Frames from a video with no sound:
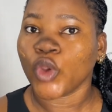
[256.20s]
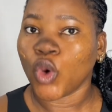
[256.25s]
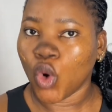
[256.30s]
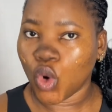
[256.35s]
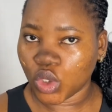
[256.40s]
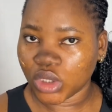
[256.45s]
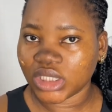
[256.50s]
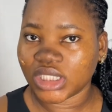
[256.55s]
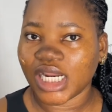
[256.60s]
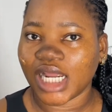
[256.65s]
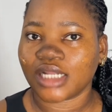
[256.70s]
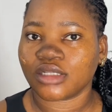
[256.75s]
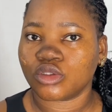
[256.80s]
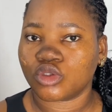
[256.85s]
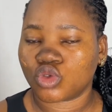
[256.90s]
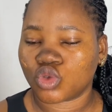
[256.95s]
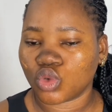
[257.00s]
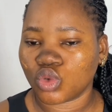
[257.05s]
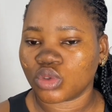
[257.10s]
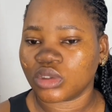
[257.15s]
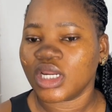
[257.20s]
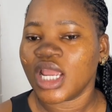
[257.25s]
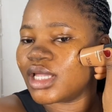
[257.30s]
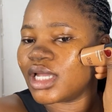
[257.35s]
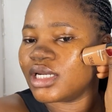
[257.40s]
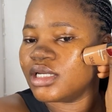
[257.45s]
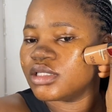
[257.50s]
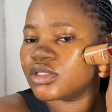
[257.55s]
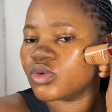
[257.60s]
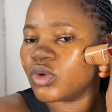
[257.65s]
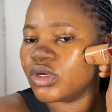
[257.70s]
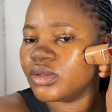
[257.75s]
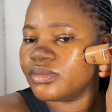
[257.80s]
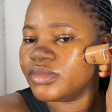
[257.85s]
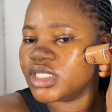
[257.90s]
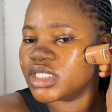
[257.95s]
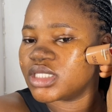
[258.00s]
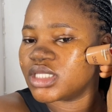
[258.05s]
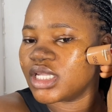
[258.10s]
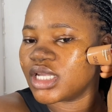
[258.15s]
undertone. That is one
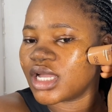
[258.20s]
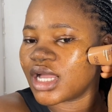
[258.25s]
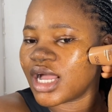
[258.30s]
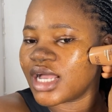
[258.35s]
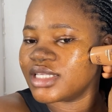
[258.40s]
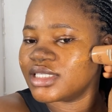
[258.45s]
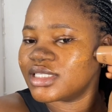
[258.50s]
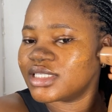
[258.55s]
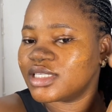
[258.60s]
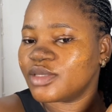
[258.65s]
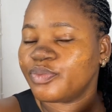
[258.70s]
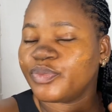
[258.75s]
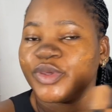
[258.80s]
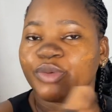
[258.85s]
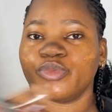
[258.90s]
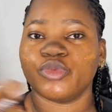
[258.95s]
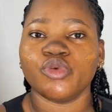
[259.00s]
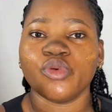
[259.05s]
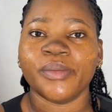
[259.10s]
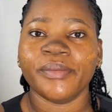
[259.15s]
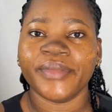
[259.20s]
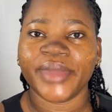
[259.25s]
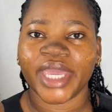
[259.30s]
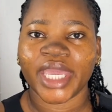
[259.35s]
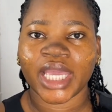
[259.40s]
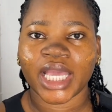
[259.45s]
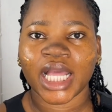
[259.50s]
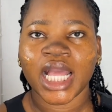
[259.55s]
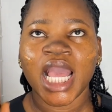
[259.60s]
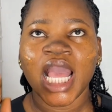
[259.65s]
mistake I see people make.